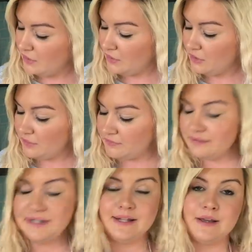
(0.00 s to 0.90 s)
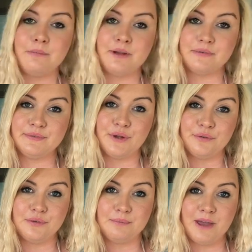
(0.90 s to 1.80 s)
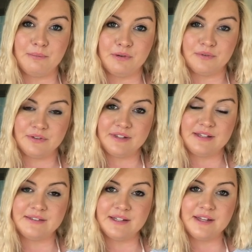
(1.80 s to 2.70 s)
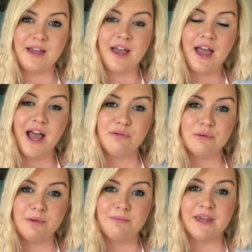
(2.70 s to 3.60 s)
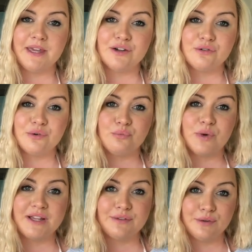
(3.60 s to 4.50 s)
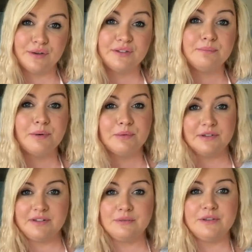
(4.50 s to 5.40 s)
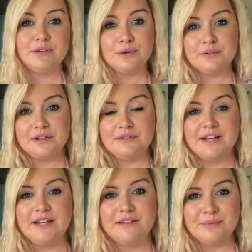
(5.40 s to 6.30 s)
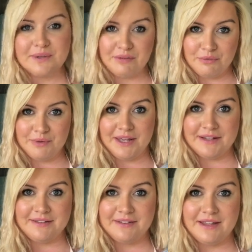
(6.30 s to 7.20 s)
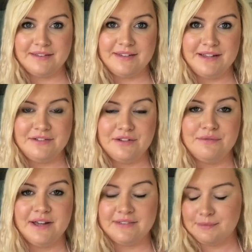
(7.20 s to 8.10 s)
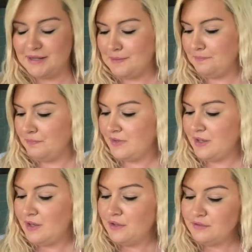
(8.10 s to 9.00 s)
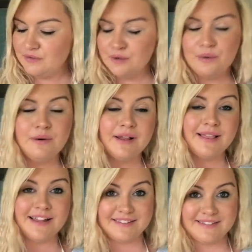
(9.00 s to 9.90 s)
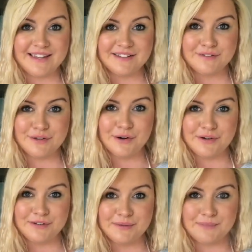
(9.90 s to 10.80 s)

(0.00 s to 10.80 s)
You'll also need a little bit of salt and pepper for seasoning, and we'll be making our own white sauce, but we'll deal with those ingredients whenever we get to that stage in the recipe. So let's get started.